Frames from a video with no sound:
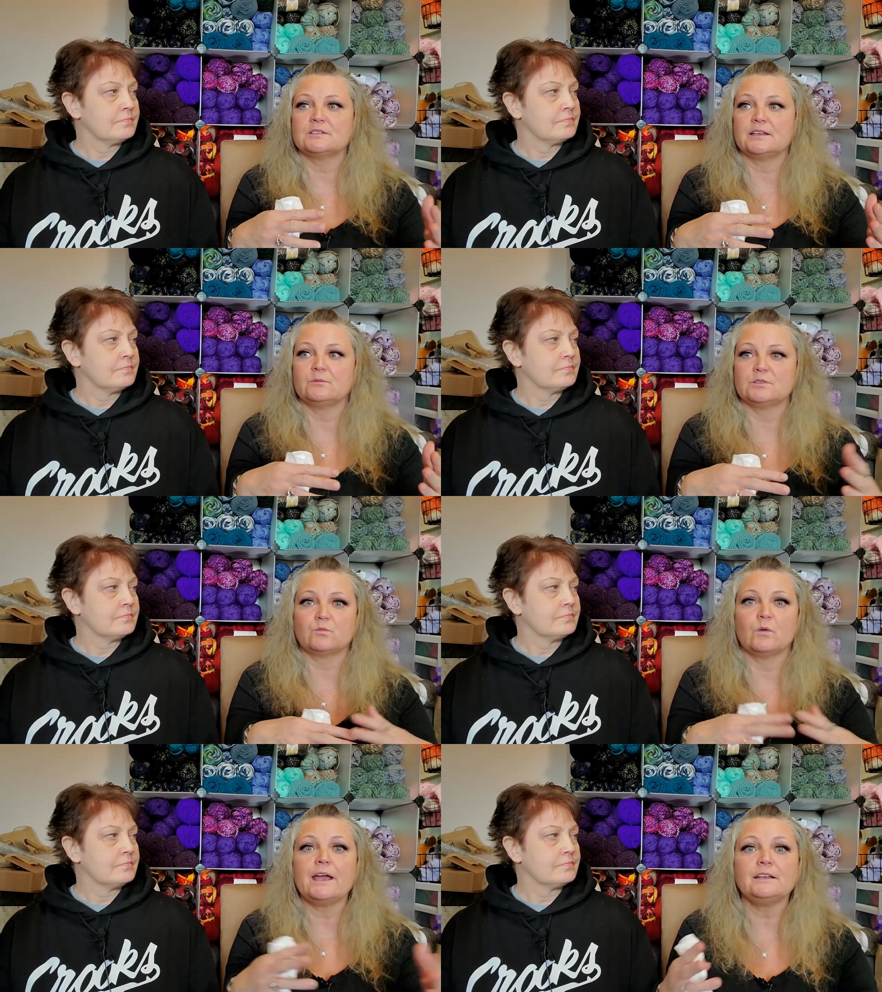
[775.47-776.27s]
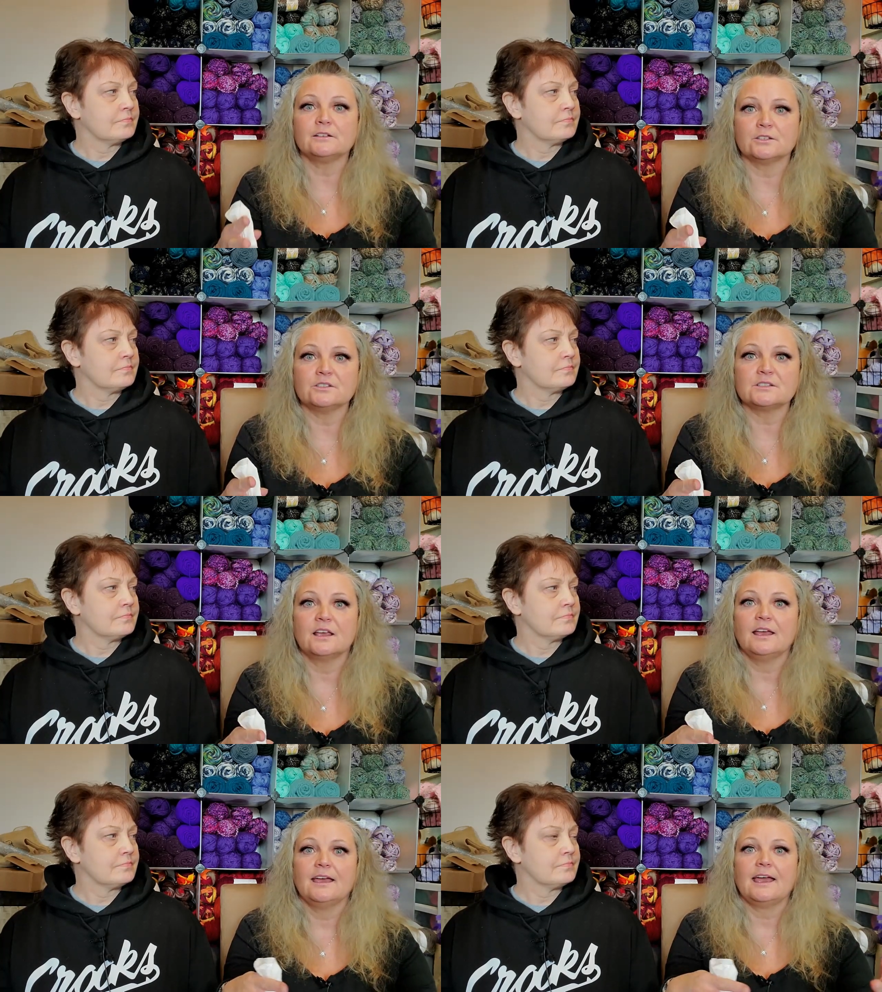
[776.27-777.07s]
Speaker 1: It was Wegener's.
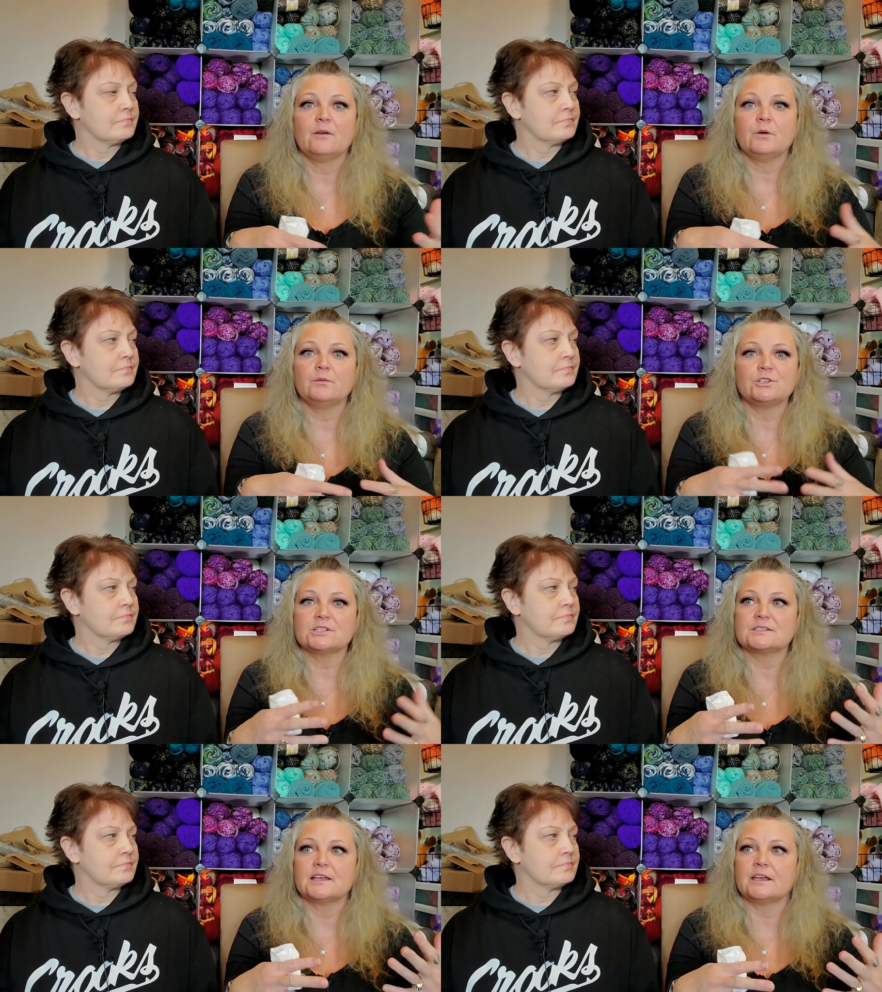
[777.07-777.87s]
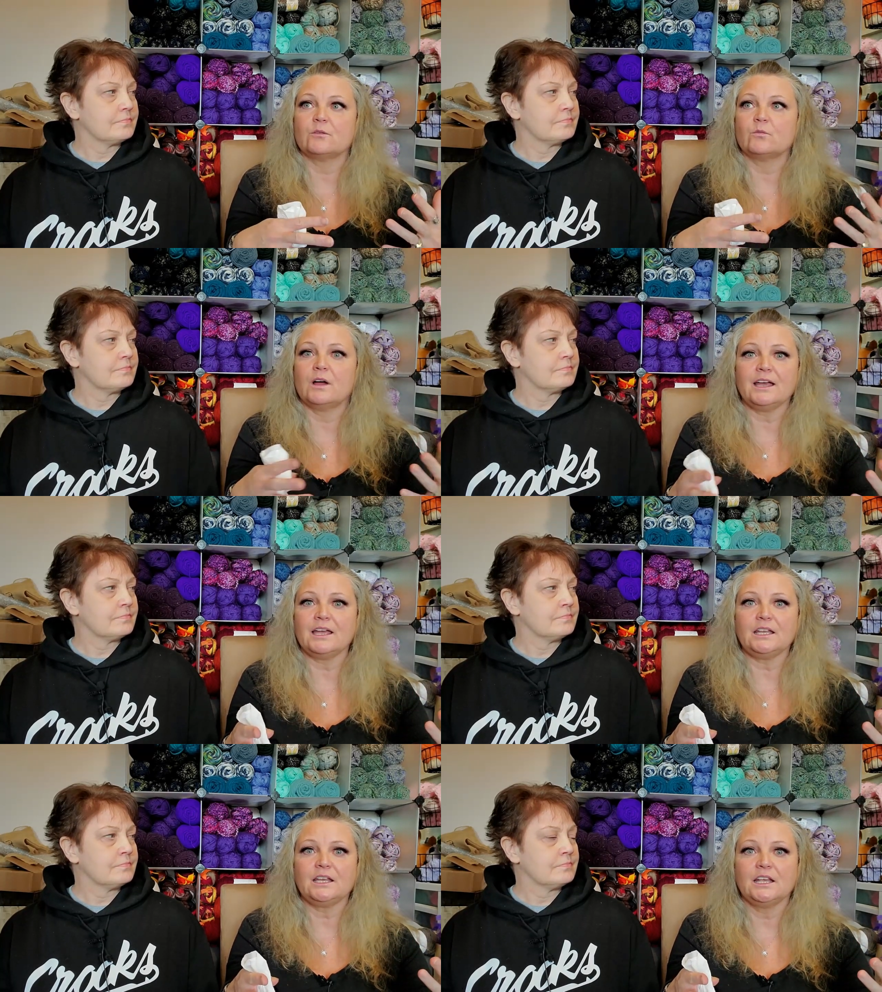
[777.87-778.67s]
And we were just like, what?